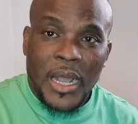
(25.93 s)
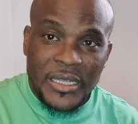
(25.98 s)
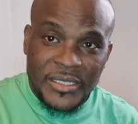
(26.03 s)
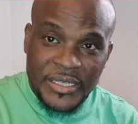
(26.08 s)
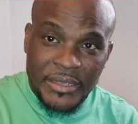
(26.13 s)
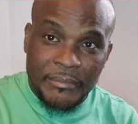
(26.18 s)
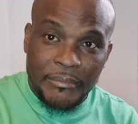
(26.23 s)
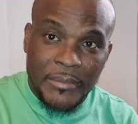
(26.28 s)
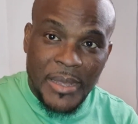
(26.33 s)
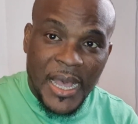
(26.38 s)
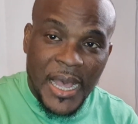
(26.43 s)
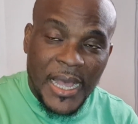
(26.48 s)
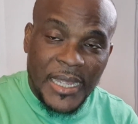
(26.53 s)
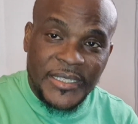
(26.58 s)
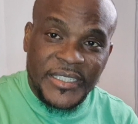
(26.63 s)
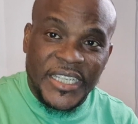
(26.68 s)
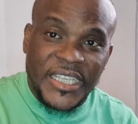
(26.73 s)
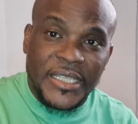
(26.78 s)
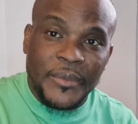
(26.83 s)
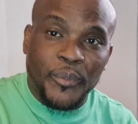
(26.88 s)
As a
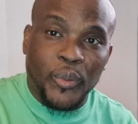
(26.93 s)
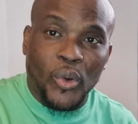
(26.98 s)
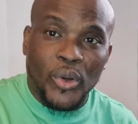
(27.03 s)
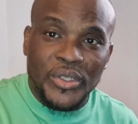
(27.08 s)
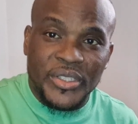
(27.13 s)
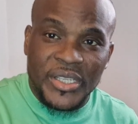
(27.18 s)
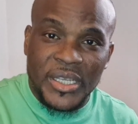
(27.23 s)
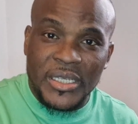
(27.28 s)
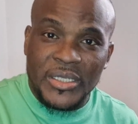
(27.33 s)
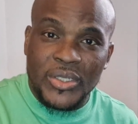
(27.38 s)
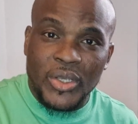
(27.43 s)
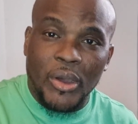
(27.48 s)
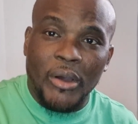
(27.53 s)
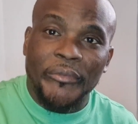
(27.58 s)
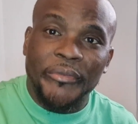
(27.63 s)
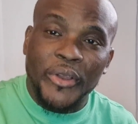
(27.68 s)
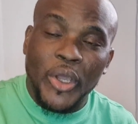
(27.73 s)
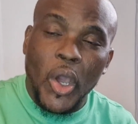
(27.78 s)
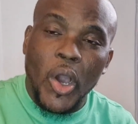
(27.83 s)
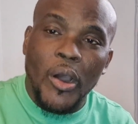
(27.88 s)
man, the importance
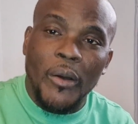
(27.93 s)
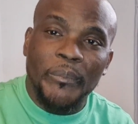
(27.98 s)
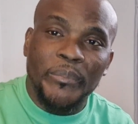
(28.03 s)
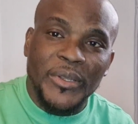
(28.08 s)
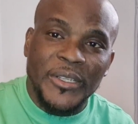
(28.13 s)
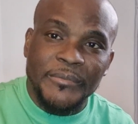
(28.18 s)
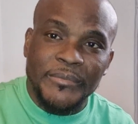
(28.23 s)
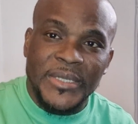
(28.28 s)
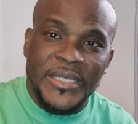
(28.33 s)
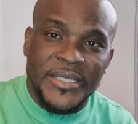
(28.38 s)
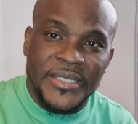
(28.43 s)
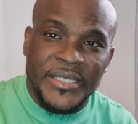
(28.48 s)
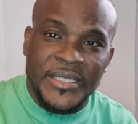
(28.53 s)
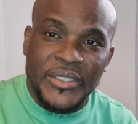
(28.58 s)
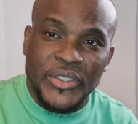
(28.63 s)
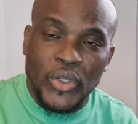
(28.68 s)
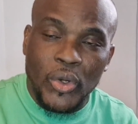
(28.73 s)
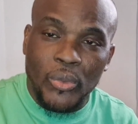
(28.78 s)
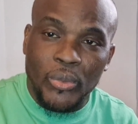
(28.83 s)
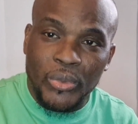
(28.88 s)
of
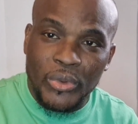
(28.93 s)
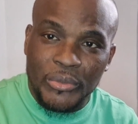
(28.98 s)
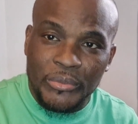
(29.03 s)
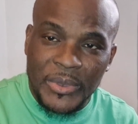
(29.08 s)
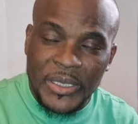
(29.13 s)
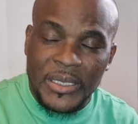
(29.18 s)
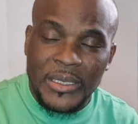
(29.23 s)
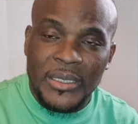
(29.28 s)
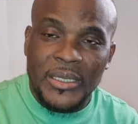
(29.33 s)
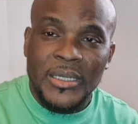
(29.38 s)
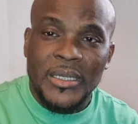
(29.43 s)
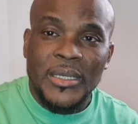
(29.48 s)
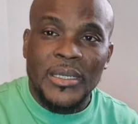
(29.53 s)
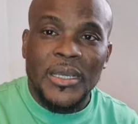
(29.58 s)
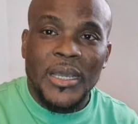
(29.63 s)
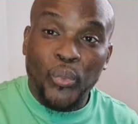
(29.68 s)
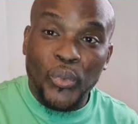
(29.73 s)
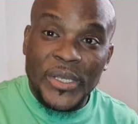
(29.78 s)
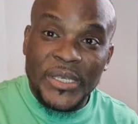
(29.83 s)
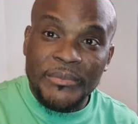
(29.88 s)
complimenting your women.
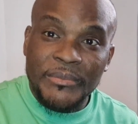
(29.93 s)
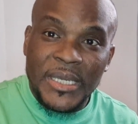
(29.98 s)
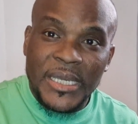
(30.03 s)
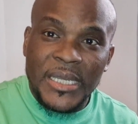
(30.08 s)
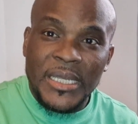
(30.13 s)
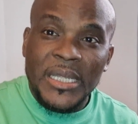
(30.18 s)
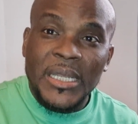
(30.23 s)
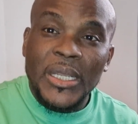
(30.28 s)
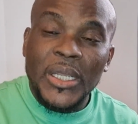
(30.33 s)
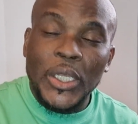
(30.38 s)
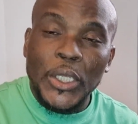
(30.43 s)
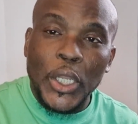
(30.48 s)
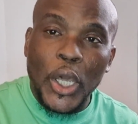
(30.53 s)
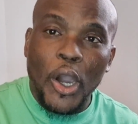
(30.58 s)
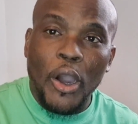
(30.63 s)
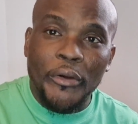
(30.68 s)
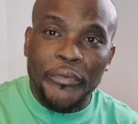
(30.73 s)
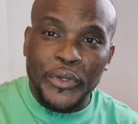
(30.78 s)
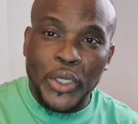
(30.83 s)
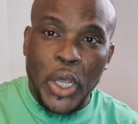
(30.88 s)
Women
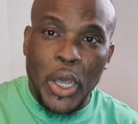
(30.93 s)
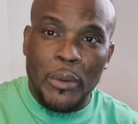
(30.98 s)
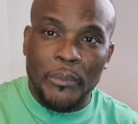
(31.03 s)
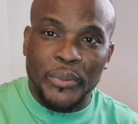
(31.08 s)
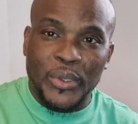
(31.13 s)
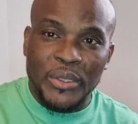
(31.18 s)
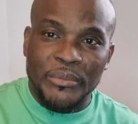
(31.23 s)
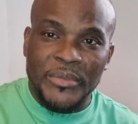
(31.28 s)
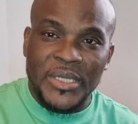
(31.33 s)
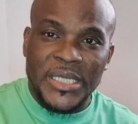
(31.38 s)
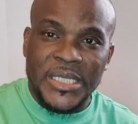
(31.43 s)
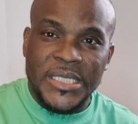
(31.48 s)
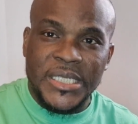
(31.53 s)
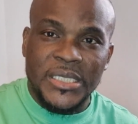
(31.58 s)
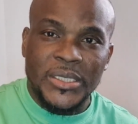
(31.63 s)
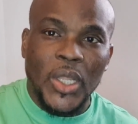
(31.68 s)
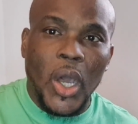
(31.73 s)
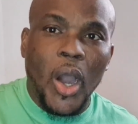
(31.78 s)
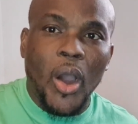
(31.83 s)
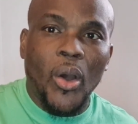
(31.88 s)
love
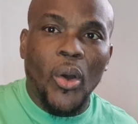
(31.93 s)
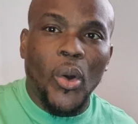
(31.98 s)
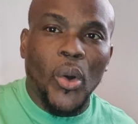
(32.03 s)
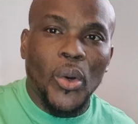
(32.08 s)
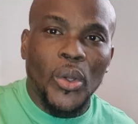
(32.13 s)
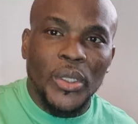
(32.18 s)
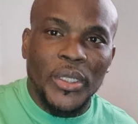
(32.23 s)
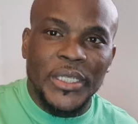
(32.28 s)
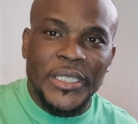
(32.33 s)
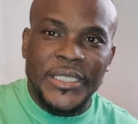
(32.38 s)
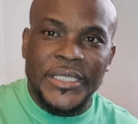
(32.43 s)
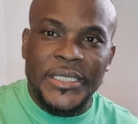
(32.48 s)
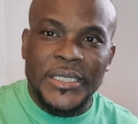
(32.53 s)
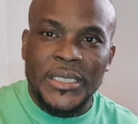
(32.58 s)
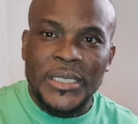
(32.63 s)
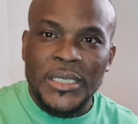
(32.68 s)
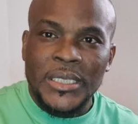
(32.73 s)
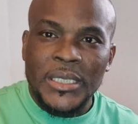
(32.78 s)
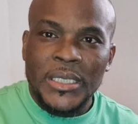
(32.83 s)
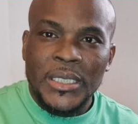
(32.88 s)
compliment. Not
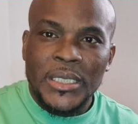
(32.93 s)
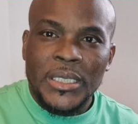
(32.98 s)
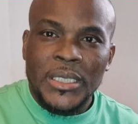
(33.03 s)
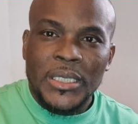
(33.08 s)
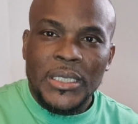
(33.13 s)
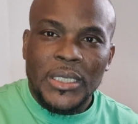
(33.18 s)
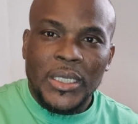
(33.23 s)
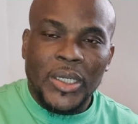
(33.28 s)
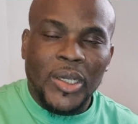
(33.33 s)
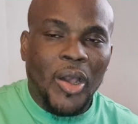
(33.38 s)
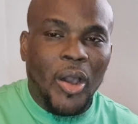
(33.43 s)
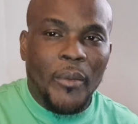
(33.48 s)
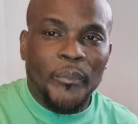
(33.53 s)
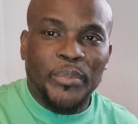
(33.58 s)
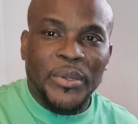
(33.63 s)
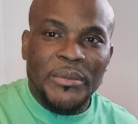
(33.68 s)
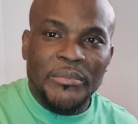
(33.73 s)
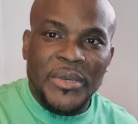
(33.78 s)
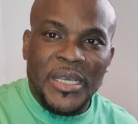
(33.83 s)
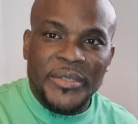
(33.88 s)
only
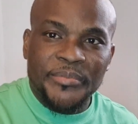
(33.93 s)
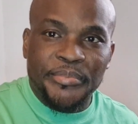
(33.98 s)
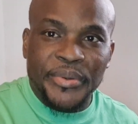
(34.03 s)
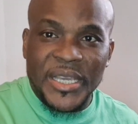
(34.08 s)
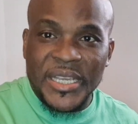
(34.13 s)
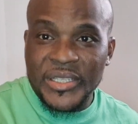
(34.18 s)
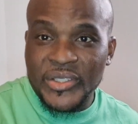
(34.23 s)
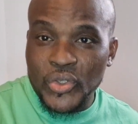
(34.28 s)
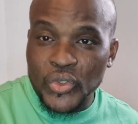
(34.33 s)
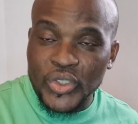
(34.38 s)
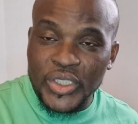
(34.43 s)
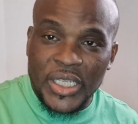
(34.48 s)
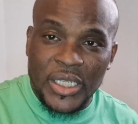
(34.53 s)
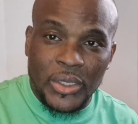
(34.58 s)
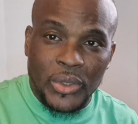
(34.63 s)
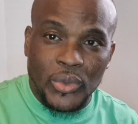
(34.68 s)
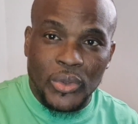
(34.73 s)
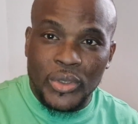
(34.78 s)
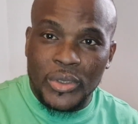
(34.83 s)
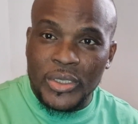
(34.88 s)
compliment based on their
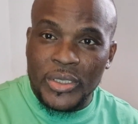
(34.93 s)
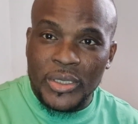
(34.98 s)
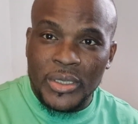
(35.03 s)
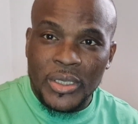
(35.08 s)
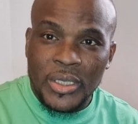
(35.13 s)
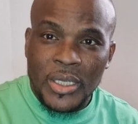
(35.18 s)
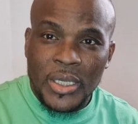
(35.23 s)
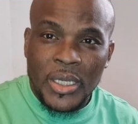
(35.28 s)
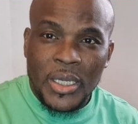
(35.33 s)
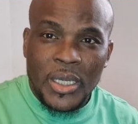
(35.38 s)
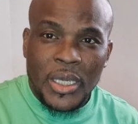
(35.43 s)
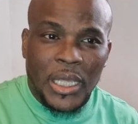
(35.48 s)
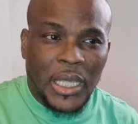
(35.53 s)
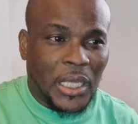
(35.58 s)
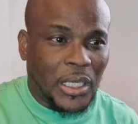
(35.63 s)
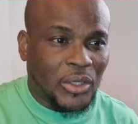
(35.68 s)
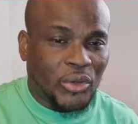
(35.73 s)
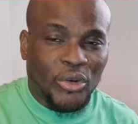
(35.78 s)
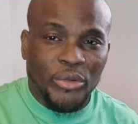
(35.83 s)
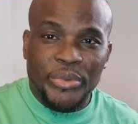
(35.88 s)
look,
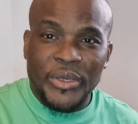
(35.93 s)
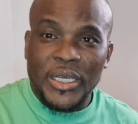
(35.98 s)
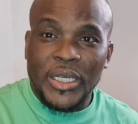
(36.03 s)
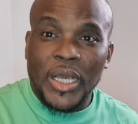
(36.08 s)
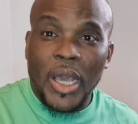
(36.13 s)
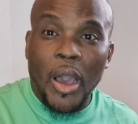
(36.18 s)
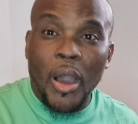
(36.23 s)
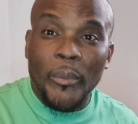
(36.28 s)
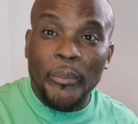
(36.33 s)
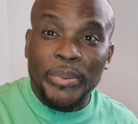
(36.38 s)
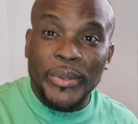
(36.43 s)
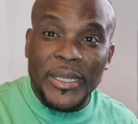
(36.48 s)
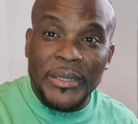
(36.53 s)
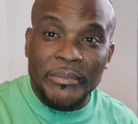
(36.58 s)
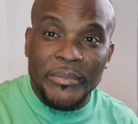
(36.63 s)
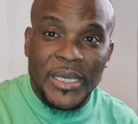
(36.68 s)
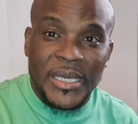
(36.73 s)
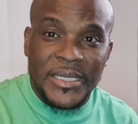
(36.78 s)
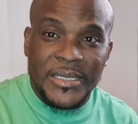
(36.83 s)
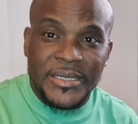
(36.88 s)
it could be
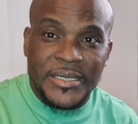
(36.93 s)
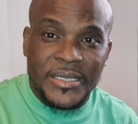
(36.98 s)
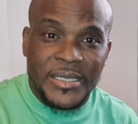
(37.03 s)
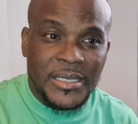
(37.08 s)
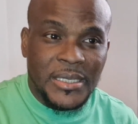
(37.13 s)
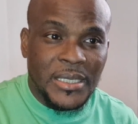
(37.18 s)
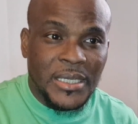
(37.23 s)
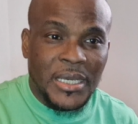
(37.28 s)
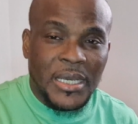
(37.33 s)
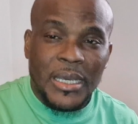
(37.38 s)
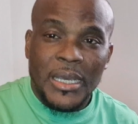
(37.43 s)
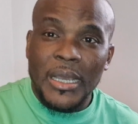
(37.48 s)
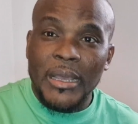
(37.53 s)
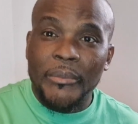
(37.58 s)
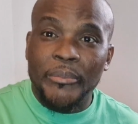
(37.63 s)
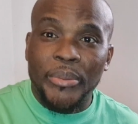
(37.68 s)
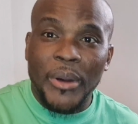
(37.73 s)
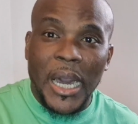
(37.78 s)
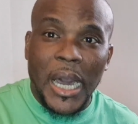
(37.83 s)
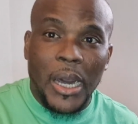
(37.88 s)
compliment
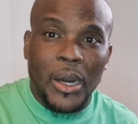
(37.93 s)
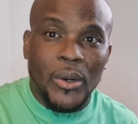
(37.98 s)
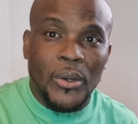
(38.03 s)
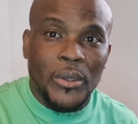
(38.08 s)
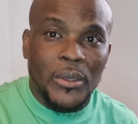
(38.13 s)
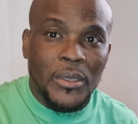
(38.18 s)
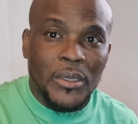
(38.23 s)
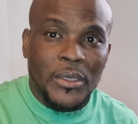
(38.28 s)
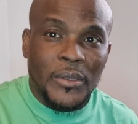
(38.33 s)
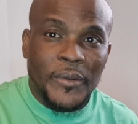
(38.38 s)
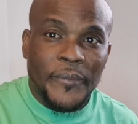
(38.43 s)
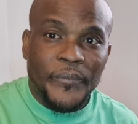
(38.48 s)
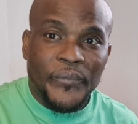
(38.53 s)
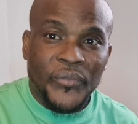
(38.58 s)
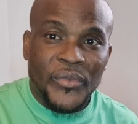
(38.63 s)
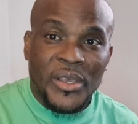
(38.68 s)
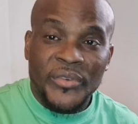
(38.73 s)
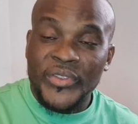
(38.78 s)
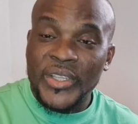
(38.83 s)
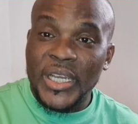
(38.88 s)
about
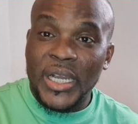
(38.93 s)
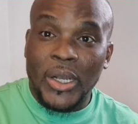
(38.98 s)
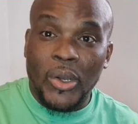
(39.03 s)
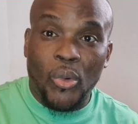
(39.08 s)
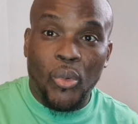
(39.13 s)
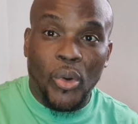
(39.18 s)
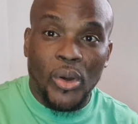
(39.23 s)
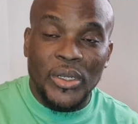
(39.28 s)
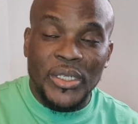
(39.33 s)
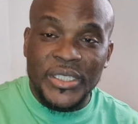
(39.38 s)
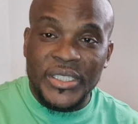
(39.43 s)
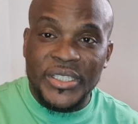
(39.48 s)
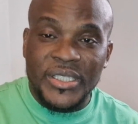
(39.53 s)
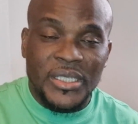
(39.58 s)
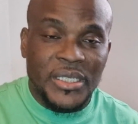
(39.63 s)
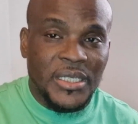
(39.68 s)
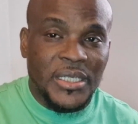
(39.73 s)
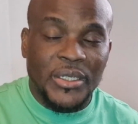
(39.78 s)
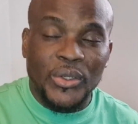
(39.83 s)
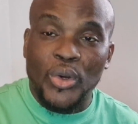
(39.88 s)
their
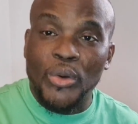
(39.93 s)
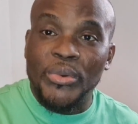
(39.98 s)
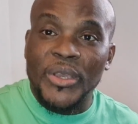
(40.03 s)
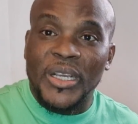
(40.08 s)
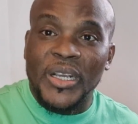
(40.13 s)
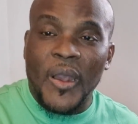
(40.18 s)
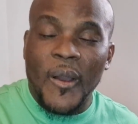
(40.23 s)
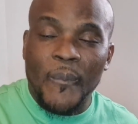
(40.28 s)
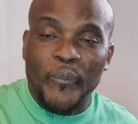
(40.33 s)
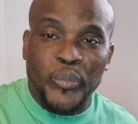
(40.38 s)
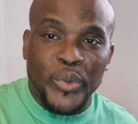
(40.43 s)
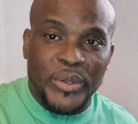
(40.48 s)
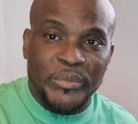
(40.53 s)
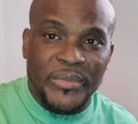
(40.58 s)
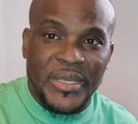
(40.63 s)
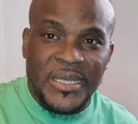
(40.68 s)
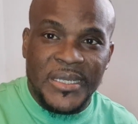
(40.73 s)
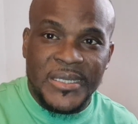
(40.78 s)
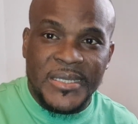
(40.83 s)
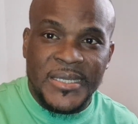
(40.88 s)
quality, it could be
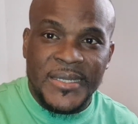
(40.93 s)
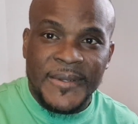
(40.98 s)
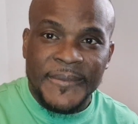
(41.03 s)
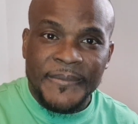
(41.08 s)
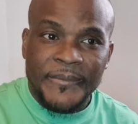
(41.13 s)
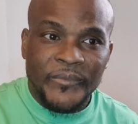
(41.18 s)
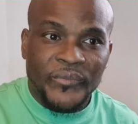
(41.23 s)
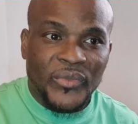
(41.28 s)
compliment